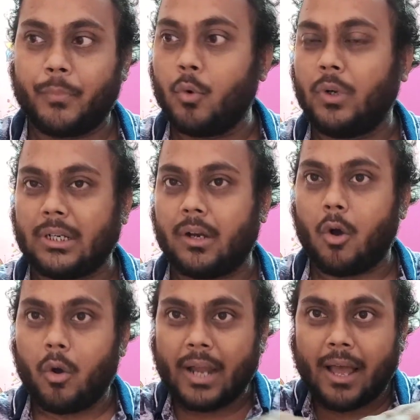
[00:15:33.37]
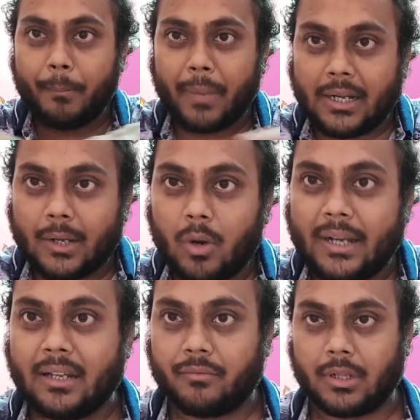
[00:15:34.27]
put on a particular
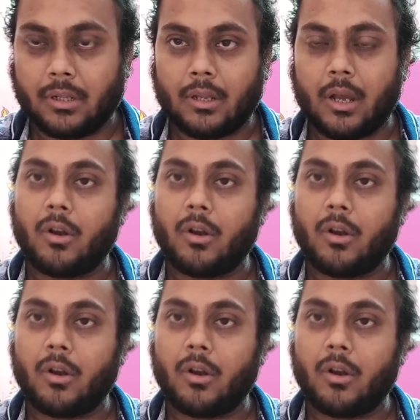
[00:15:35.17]
table.